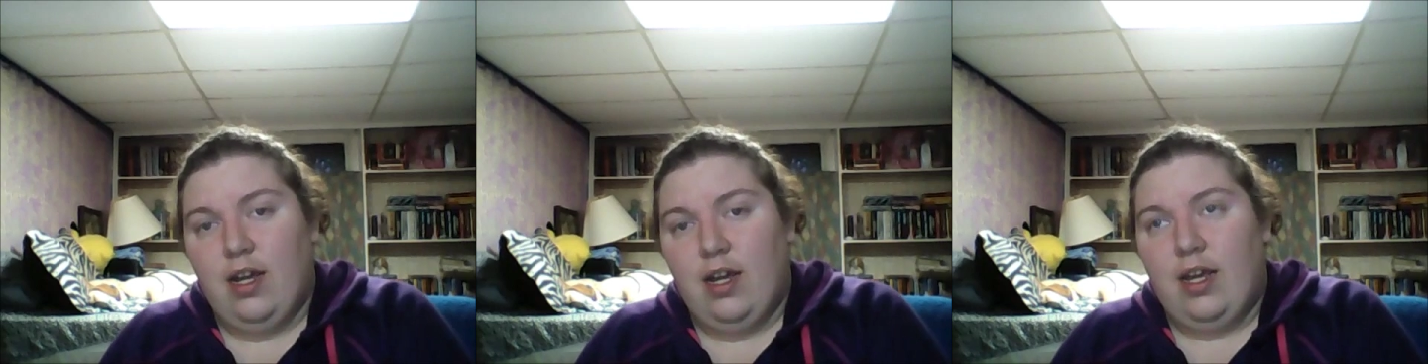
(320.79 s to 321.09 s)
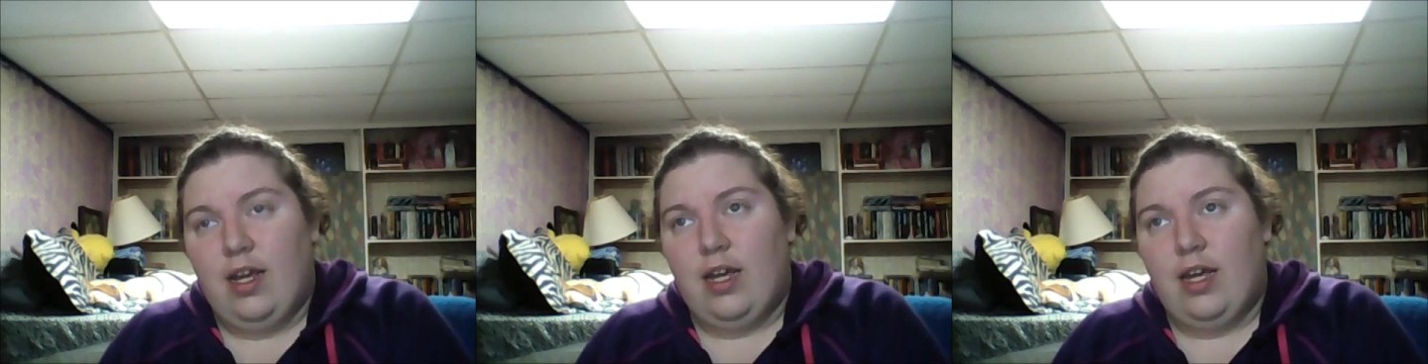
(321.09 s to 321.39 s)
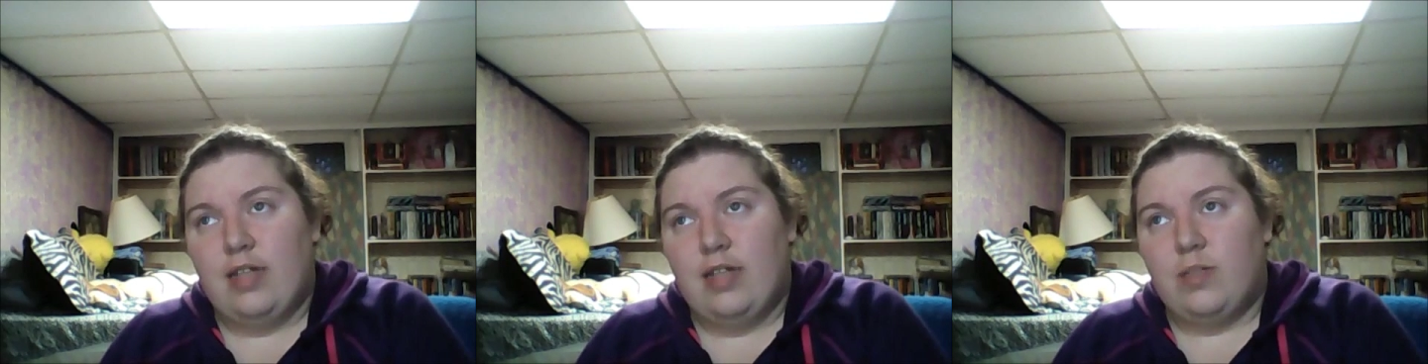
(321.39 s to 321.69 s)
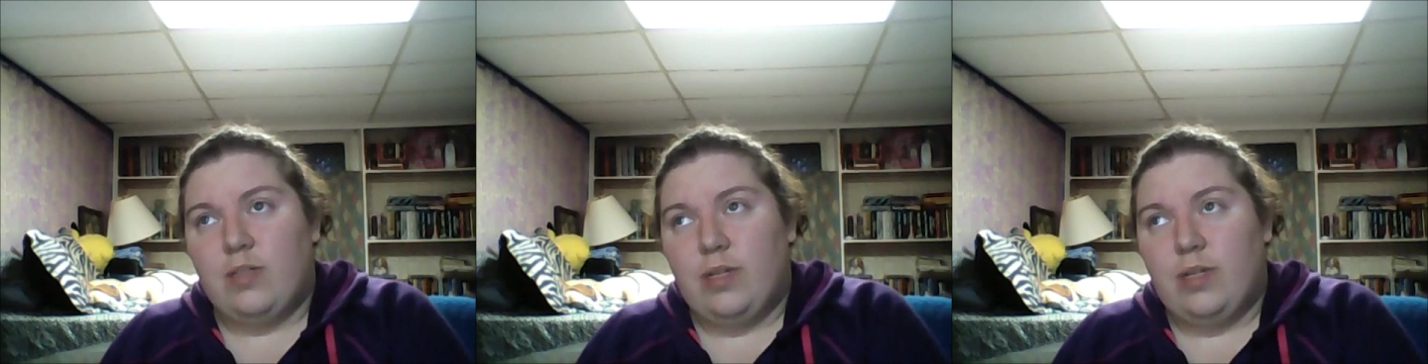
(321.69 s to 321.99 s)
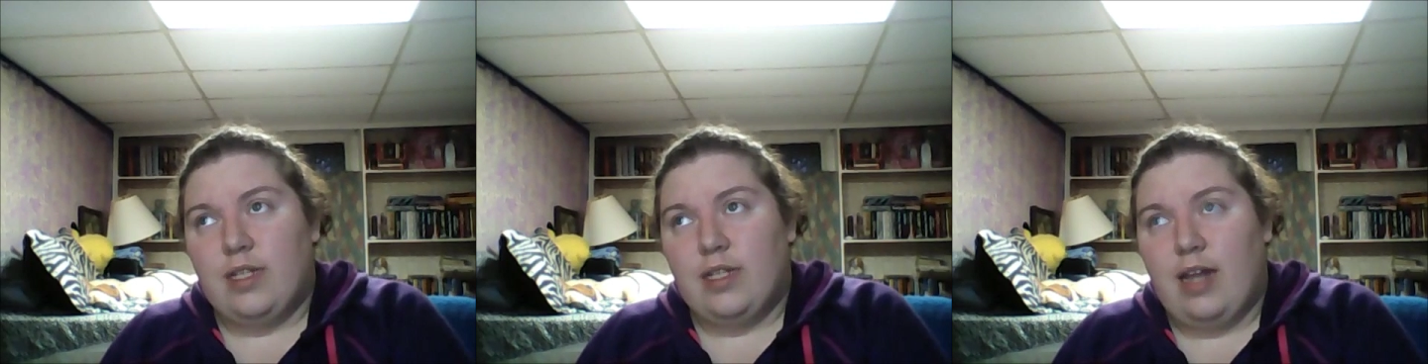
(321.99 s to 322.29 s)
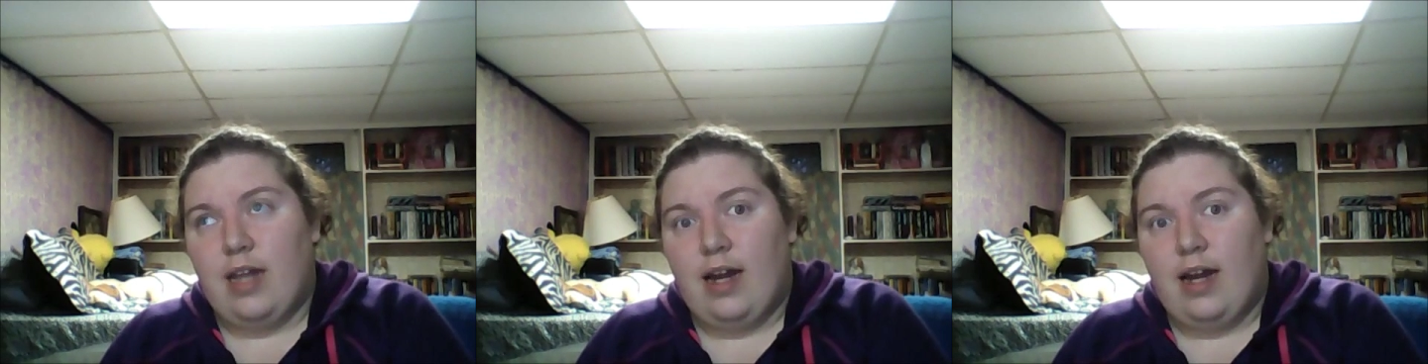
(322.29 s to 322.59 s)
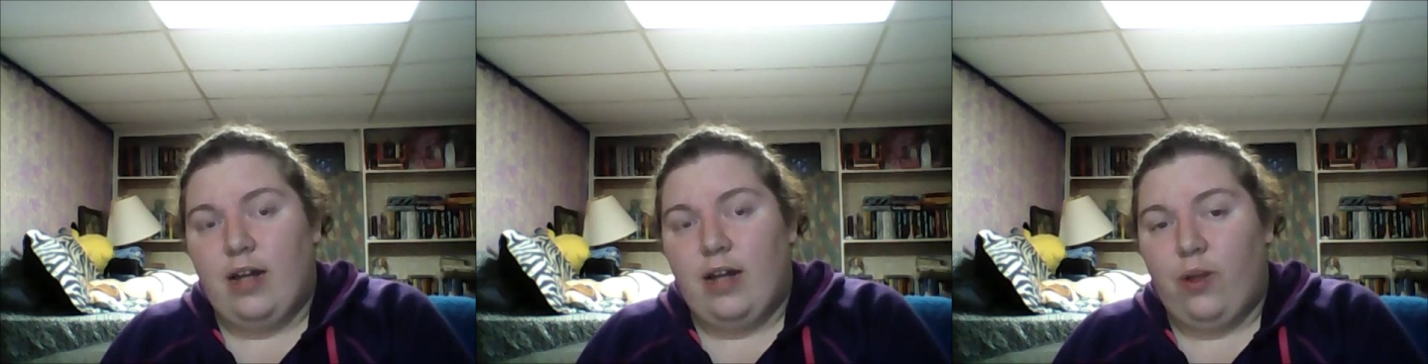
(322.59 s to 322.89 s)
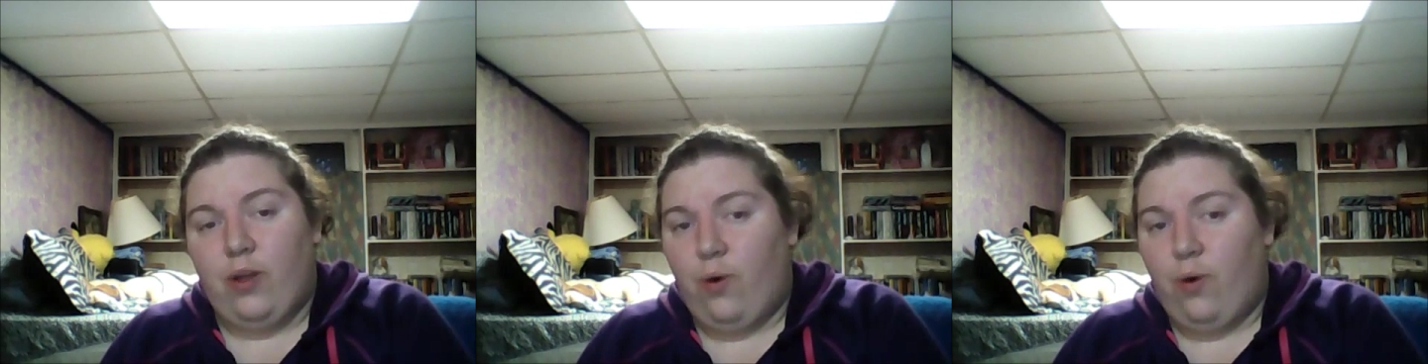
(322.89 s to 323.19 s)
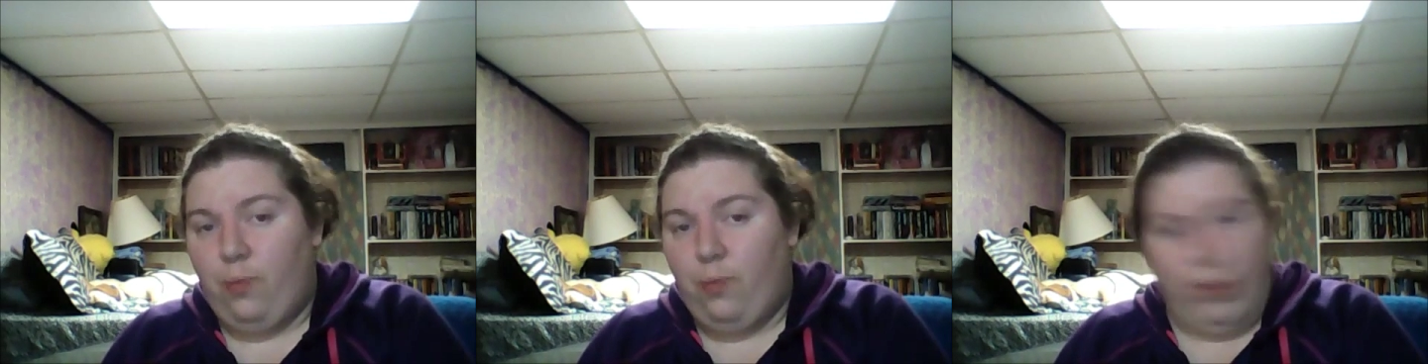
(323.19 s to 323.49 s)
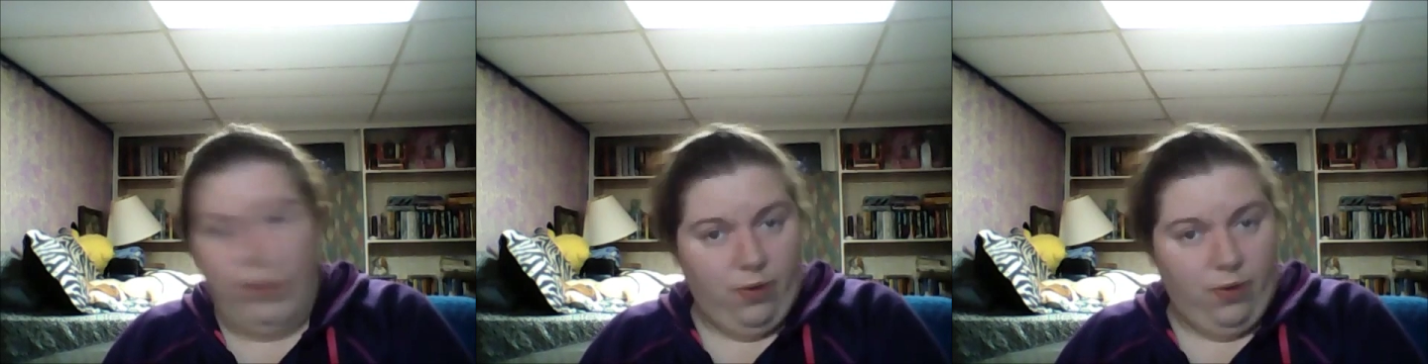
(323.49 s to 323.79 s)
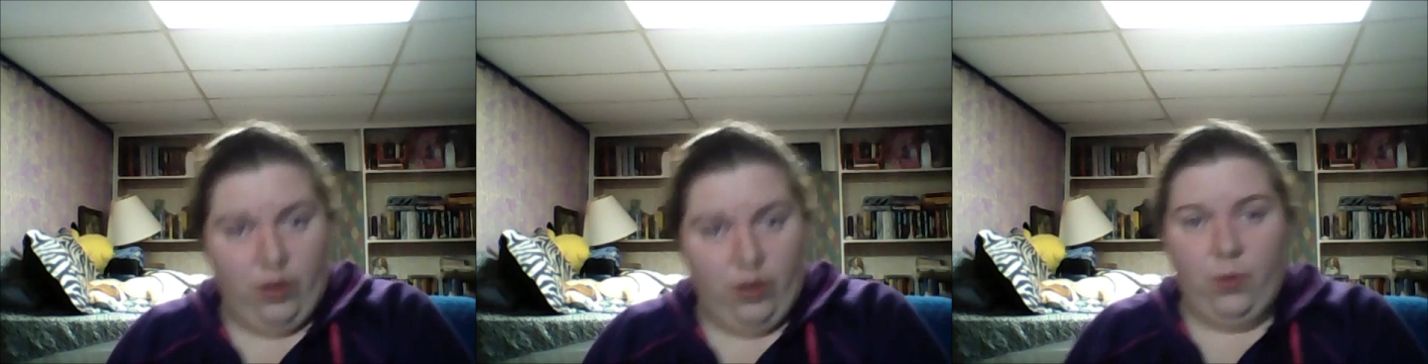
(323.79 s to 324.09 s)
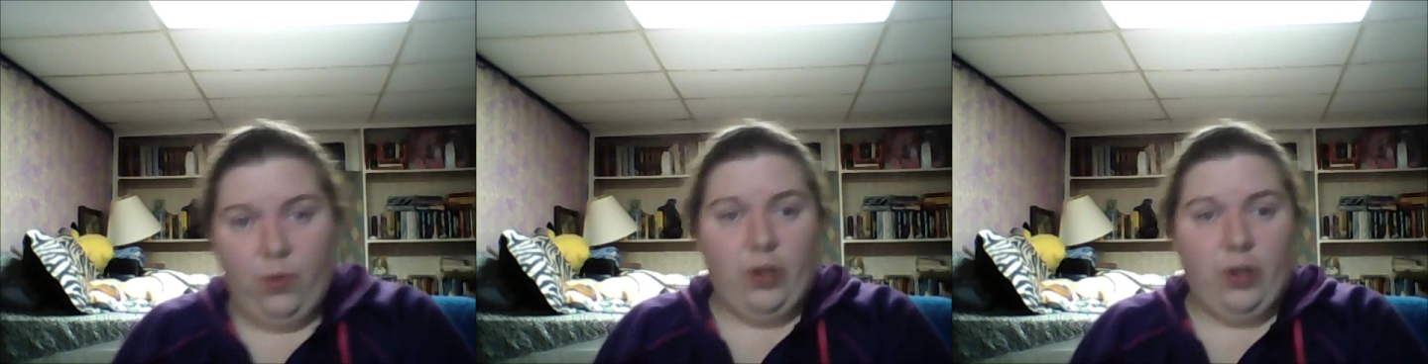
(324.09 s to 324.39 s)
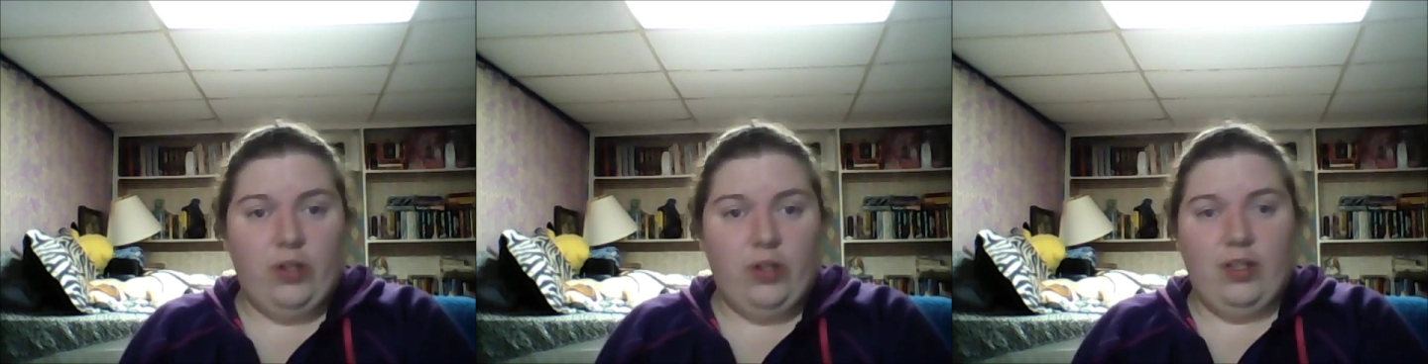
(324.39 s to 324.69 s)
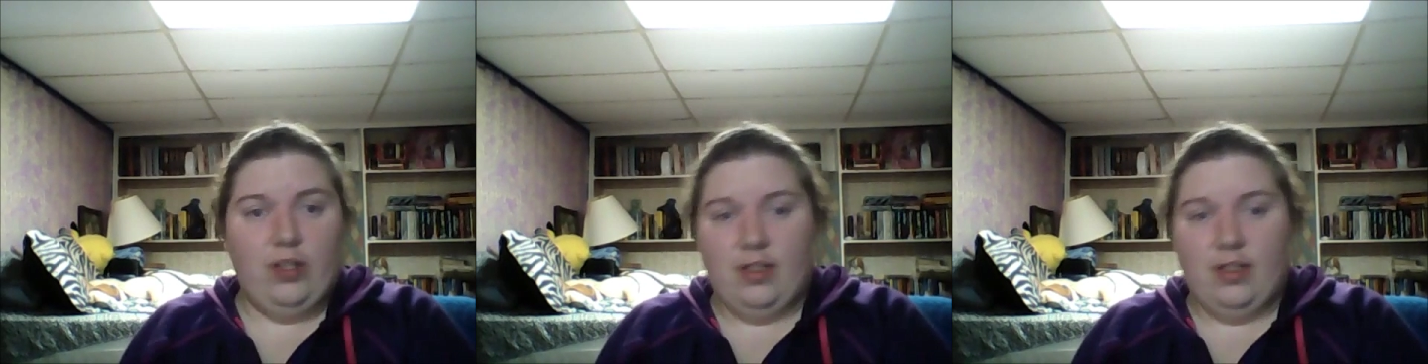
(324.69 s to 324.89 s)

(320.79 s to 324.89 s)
He is the reason that I got in the whole book review world